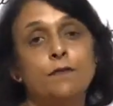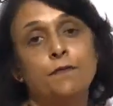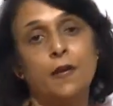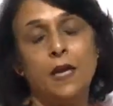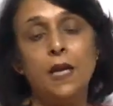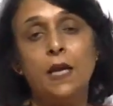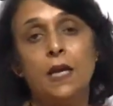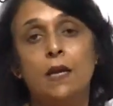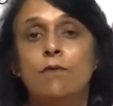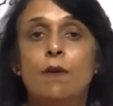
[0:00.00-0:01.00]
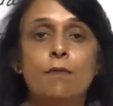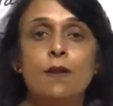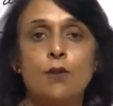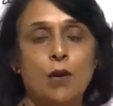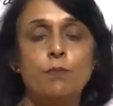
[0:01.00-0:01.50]
free, we
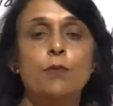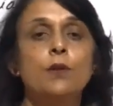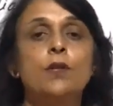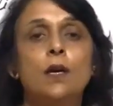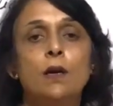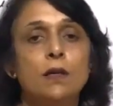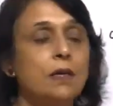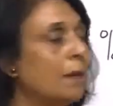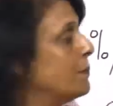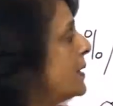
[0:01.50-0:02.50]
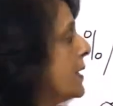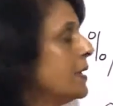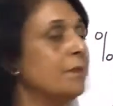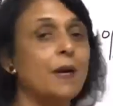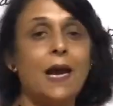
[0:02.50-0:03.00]
will not put the number
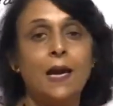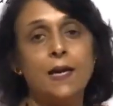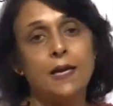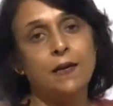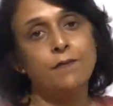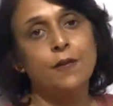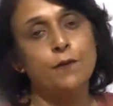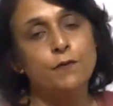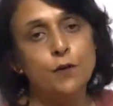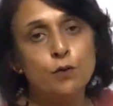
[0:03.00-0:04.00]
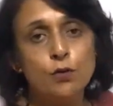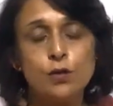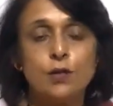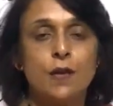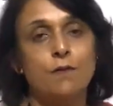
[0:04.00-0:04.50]
in bracket, and if they are
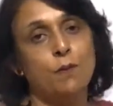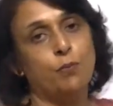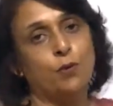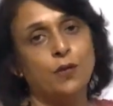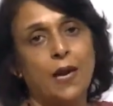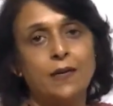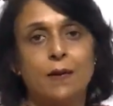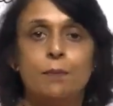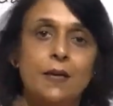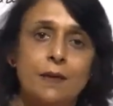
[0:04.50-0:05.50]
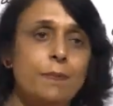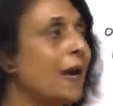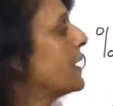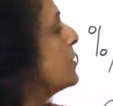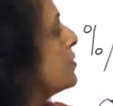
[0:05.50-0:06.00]
fused, then we'll put that number in
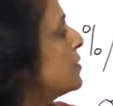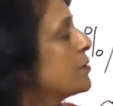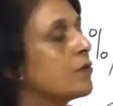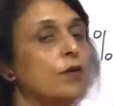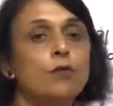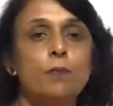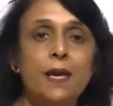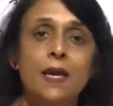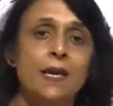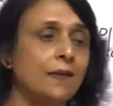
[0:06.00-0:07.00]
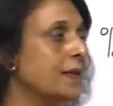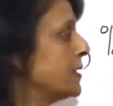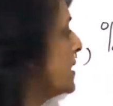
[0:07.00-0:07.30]
bracket. So it is going to be the